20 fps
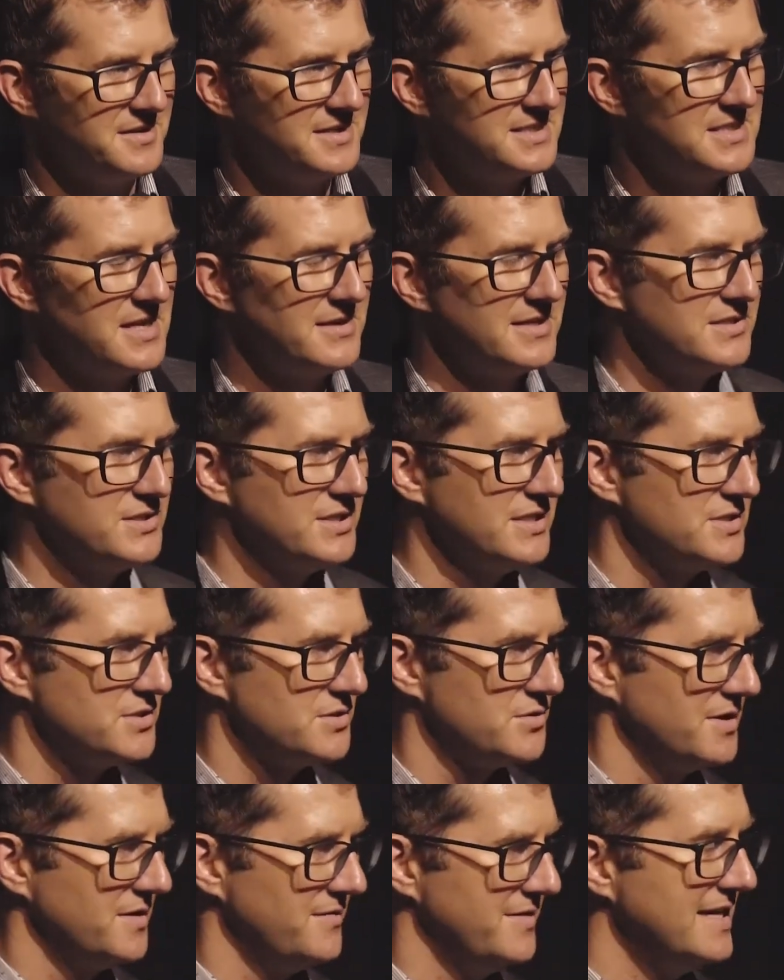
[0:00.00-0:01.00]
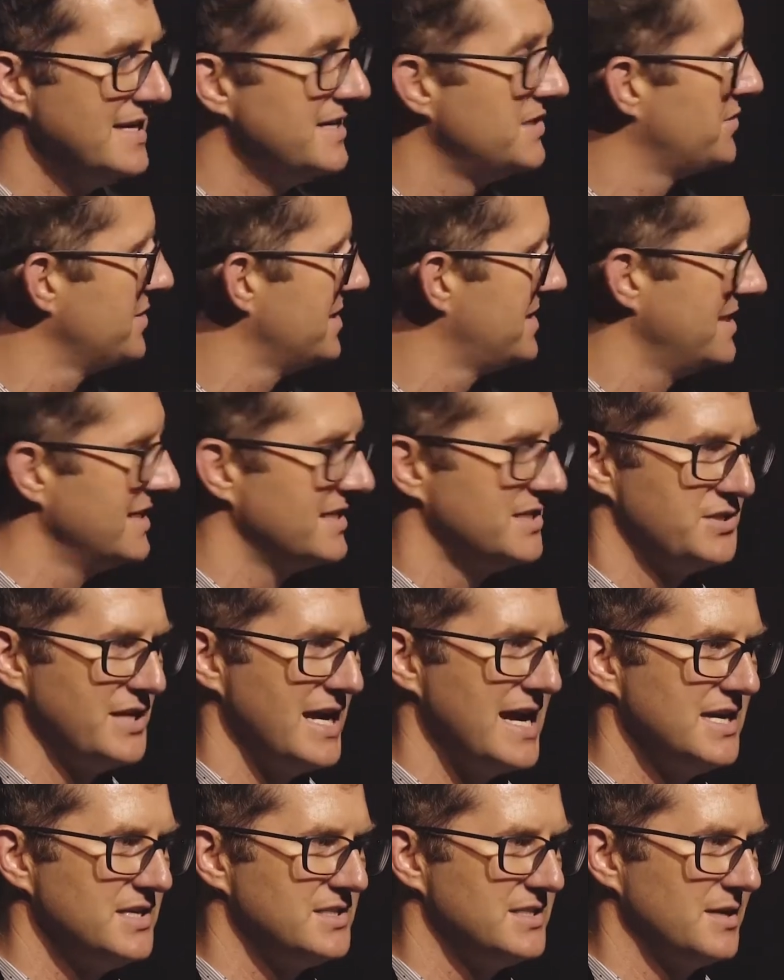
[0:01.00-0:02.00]
And so it's just sort of an interesting
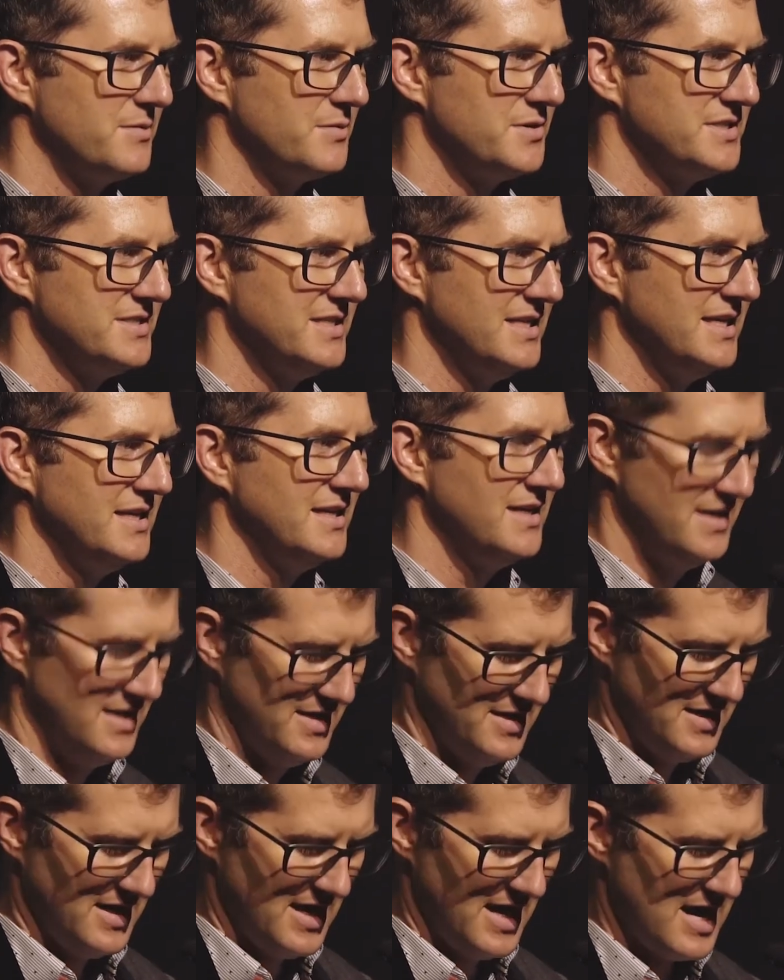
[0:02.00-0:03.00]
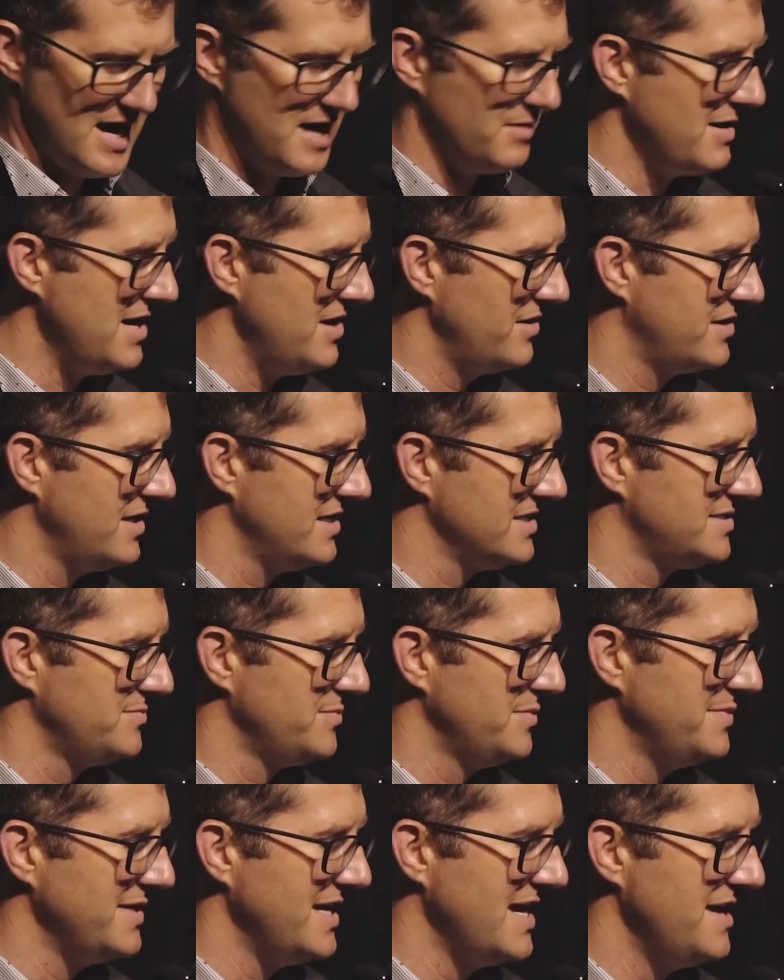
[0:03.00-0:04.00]
change that we're seeing around
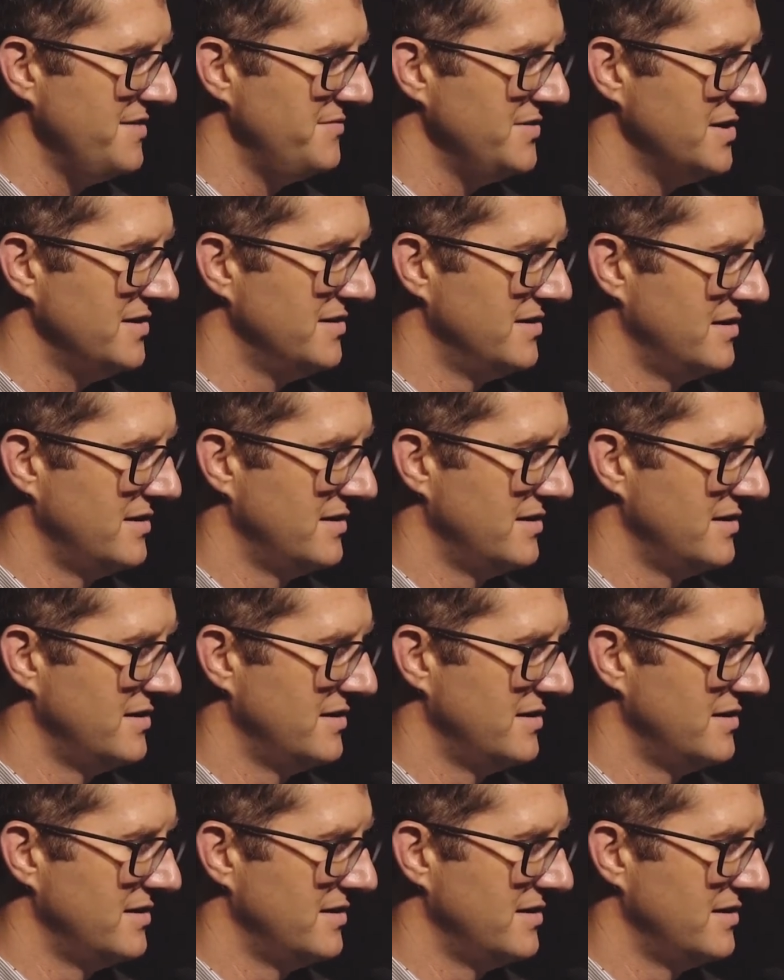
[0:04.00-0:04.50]
customer behavior.